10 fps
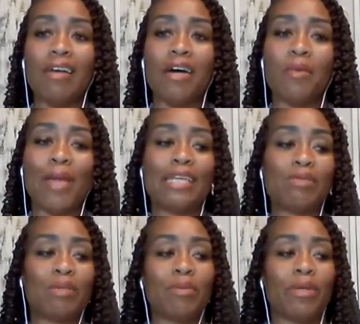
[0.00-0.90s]

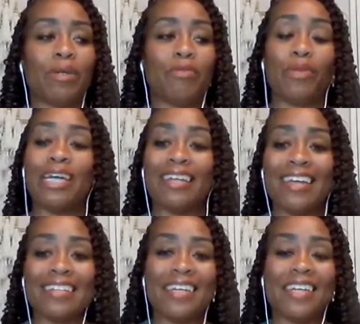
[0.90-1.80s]
as we were
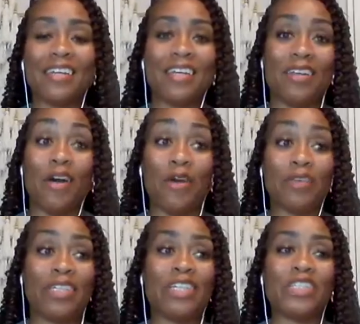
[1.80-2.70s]
reconnecting in
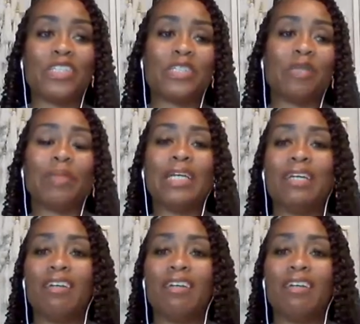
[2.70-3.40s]
our relationship.